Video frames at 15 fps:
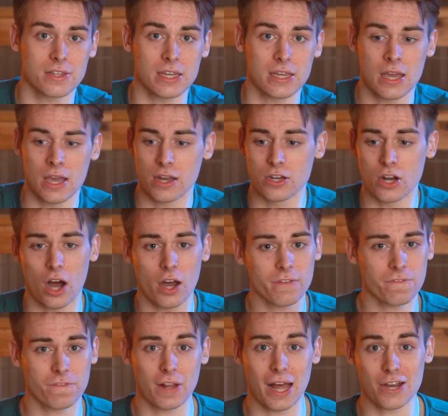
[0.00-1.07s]
the
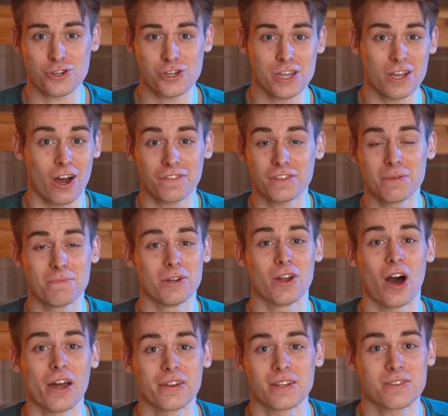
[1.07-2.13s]
non-flashy, often
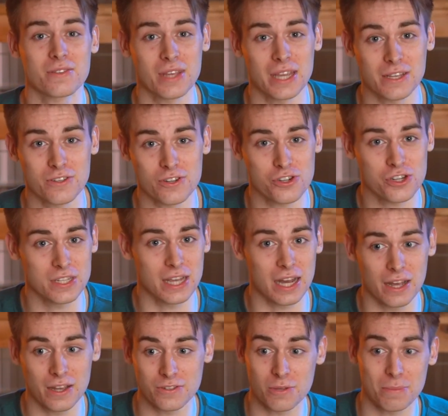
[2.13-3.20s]
monotonous things that she
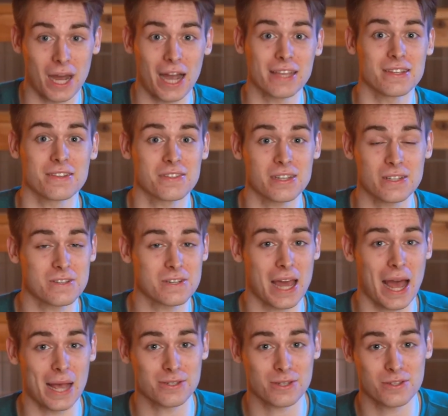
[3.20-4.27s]
does, the behind-the-scenes
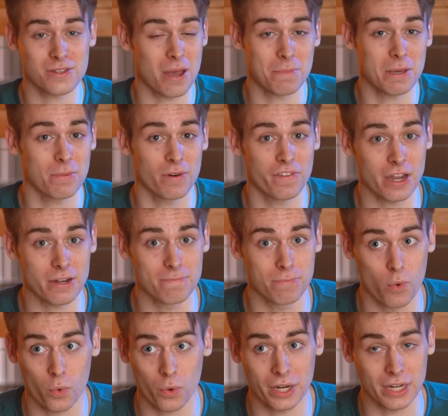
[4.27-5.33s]
tasks that people find
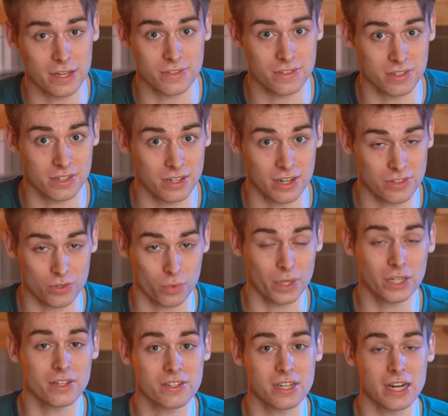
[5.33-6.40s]
boring as a
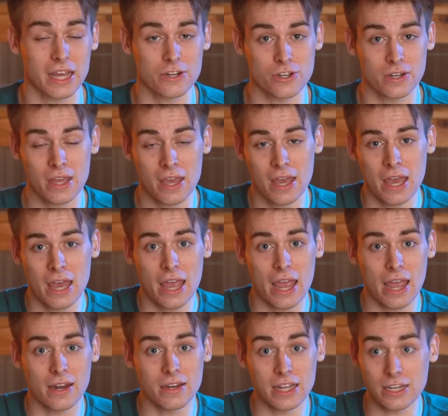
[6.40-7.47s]
real estate agent.
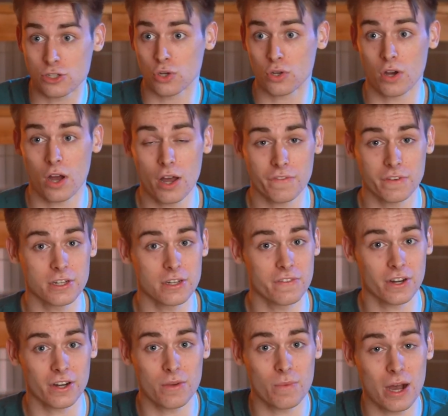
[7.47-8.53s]
And it took off. It did
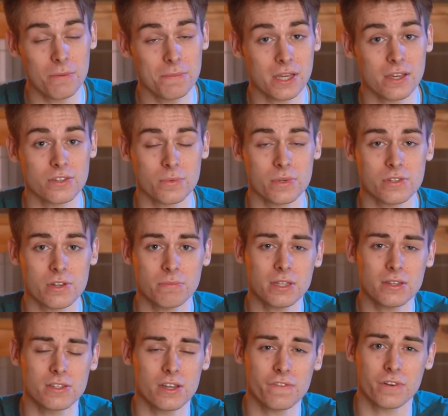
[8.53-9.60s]
very well because it was
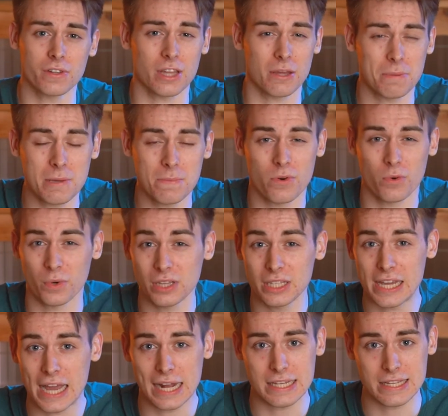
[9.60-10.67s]
something different that people
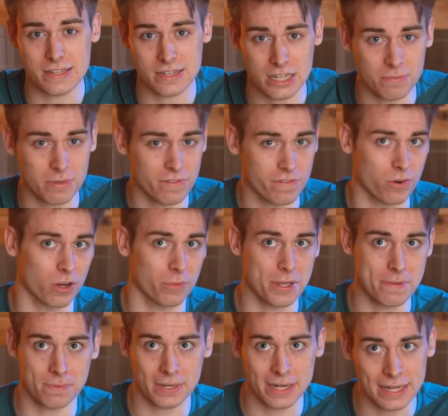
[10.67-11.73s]
really hadn't seen before, and
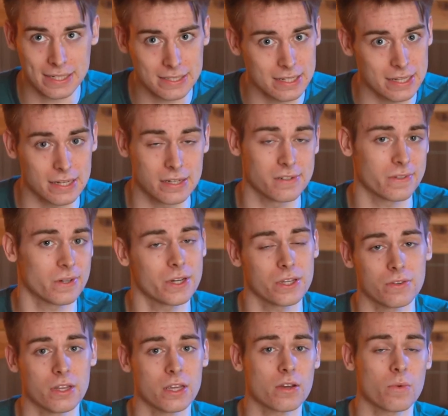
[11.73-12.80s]
we branded it in a very
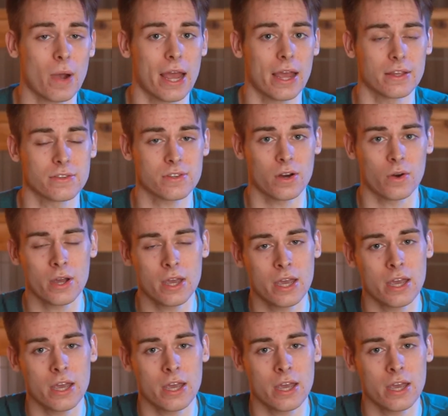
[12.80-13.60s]
unique way. So